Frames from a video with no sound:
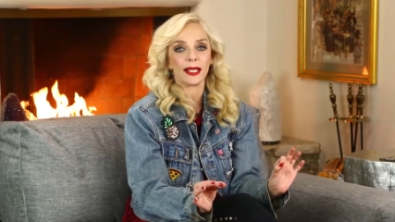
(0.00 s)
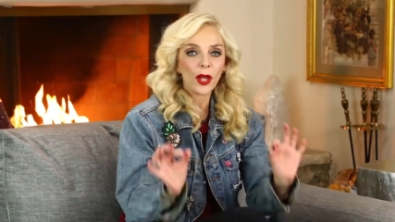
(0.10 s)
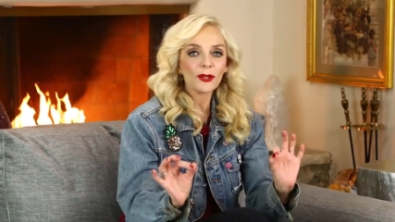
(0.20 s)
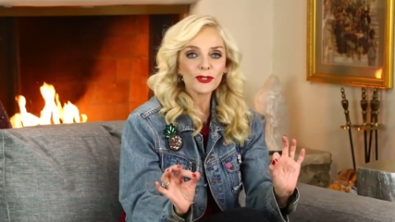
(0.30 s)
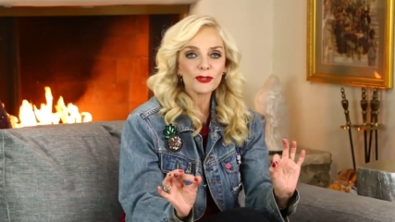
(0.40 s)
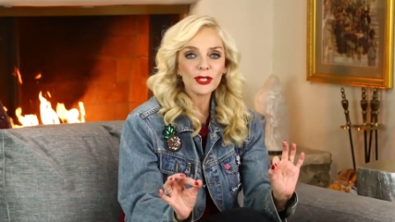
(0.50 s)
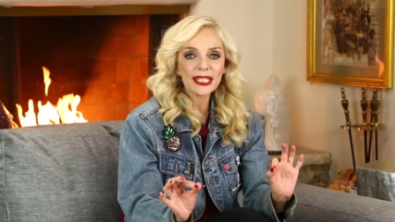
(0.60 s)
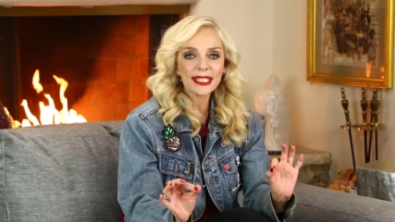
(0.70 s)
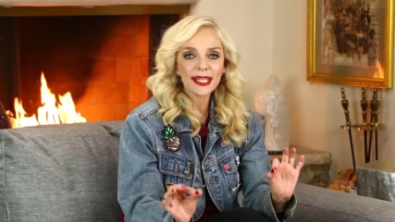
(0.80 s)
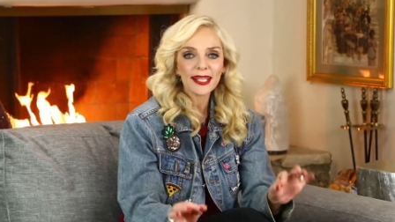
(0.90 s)
Well,
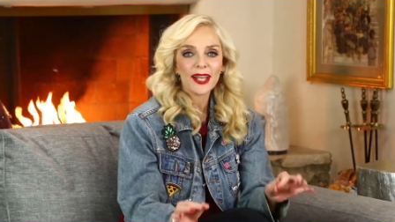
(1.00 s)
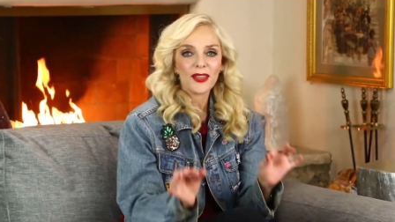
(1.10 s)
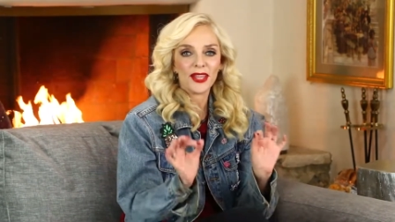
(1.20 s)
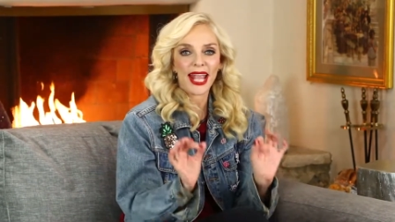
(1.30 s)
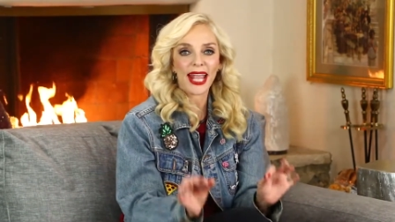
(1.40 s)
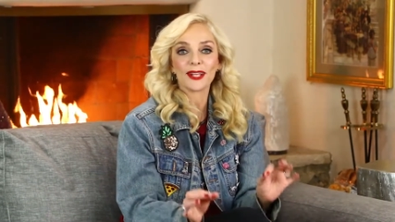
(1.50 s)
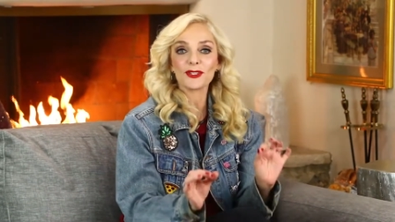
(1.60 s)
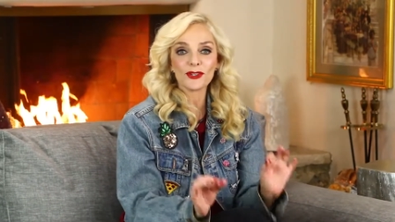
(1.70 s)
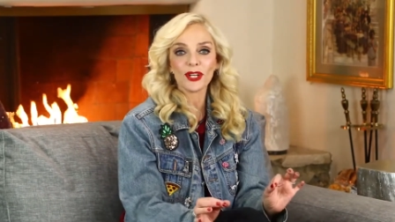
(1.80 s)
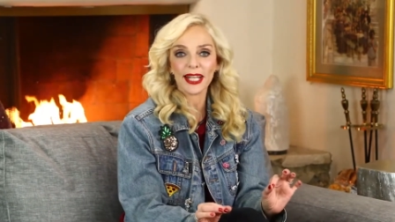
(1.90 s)
Teresa, the
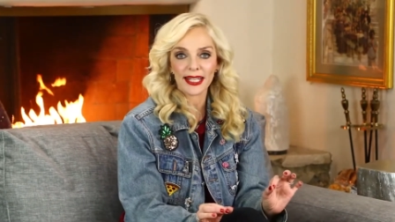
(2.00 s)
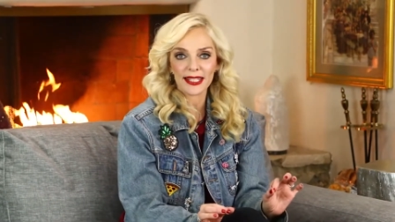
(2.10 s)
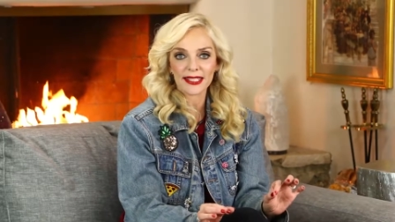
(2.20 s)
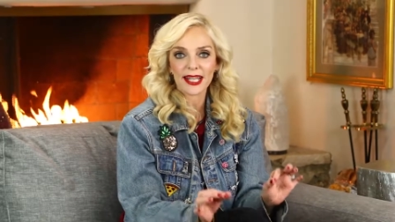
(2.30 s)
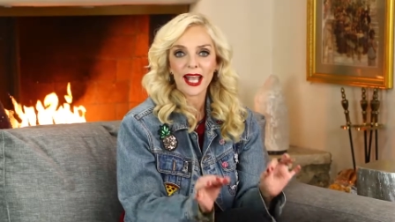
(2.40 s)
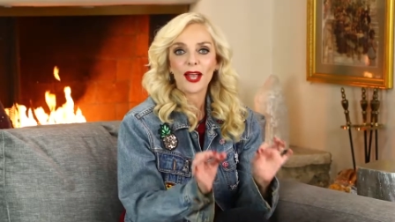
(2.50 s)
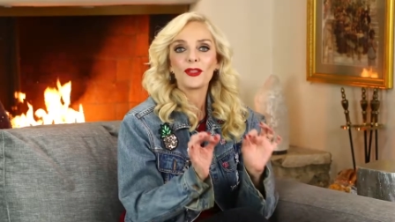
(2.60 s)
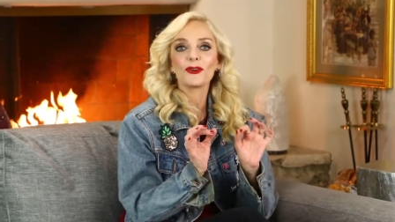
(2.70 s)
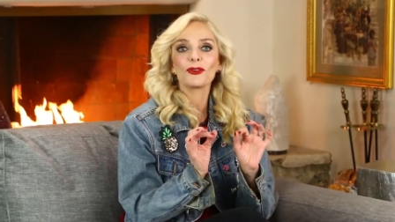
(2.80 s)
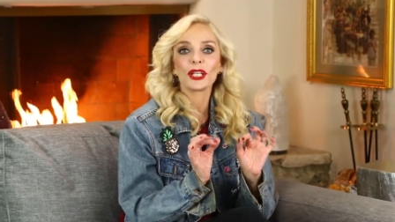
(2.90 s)
answer is
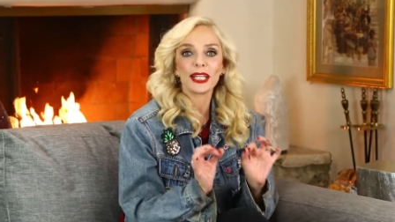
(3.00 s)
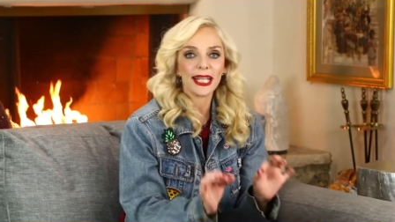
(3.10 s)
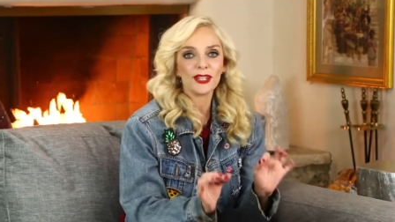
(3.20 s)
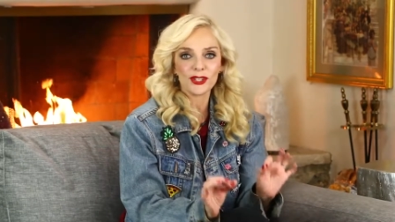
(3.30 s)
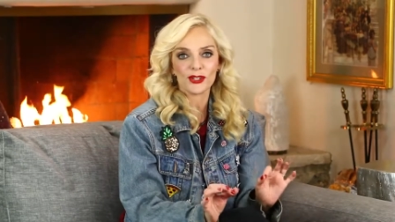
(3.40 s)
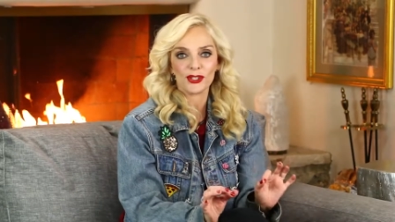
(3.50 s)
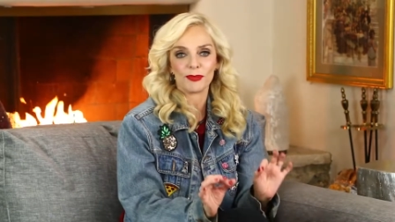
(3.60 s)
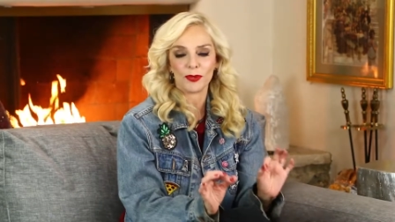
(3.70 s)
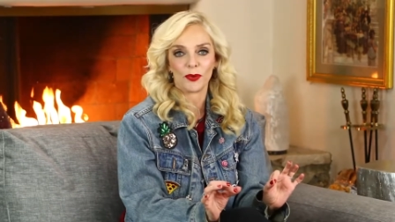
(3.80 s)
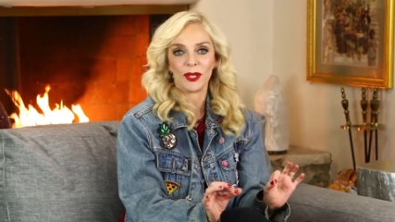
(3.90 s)
the
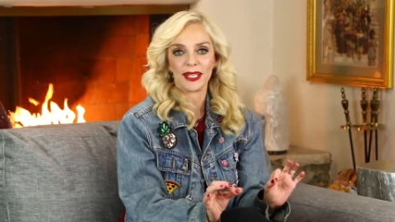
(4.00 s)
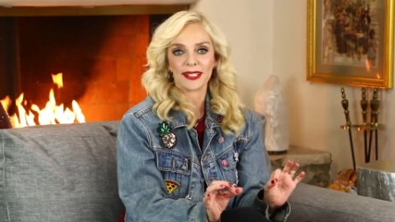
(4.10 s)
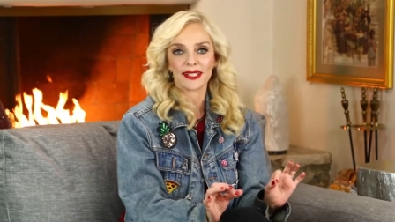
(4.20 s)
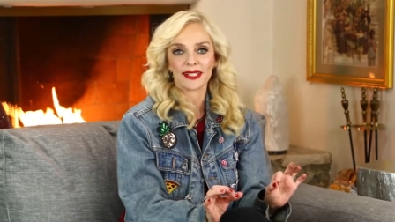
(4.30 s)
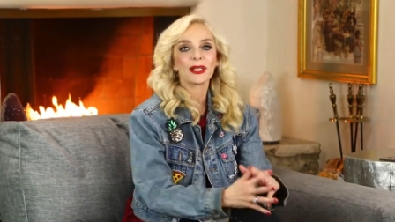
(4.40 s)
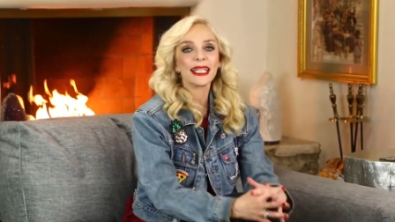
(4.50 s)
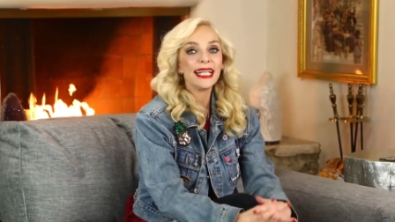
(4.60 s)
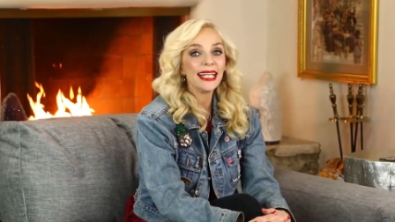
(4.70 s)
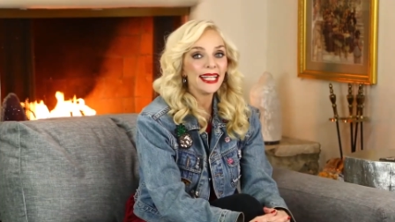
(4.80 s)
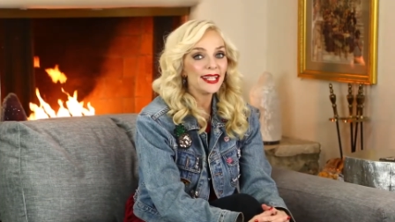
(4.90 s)
relationship quiz.
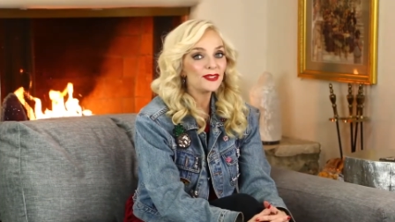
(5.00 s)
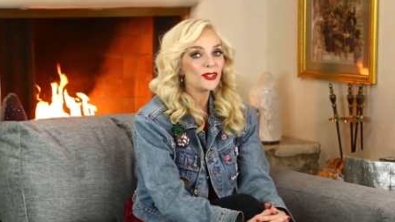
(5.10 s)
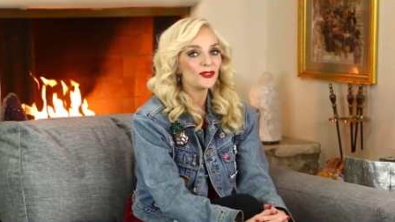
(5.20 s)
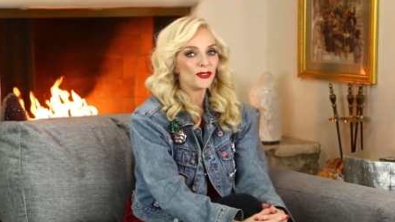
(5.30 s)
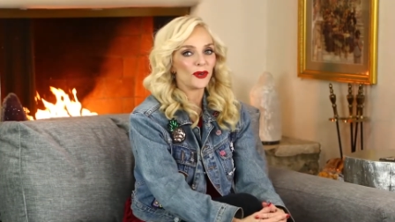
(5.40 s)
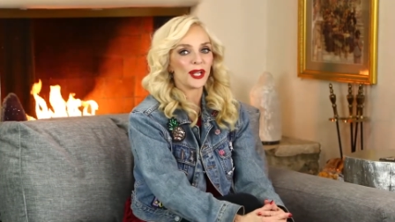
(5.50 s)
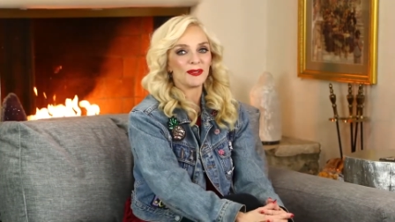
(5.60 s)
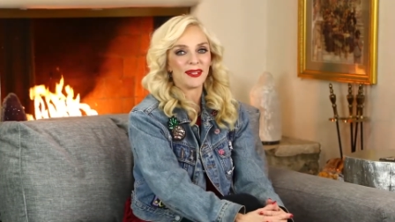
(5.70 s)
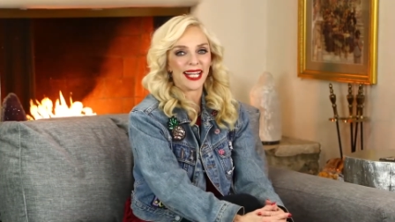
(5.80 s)
Please join